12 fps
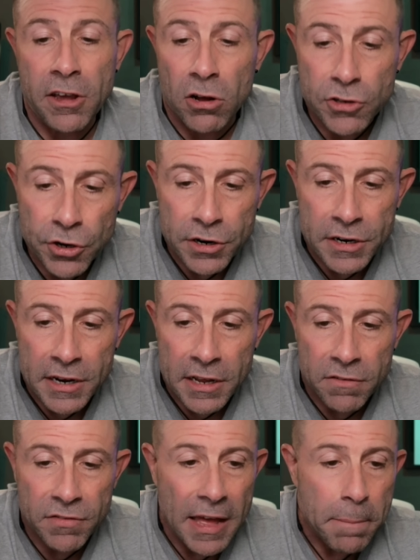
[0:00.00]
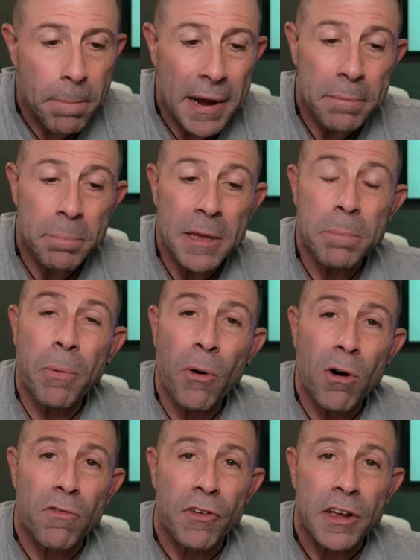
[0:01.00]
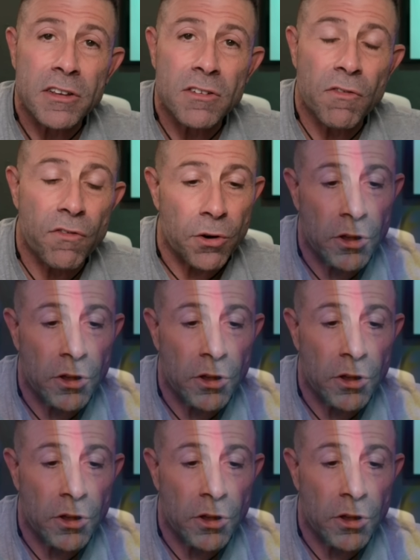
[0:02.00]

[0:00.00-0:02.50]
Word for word: alternative that might be perfect for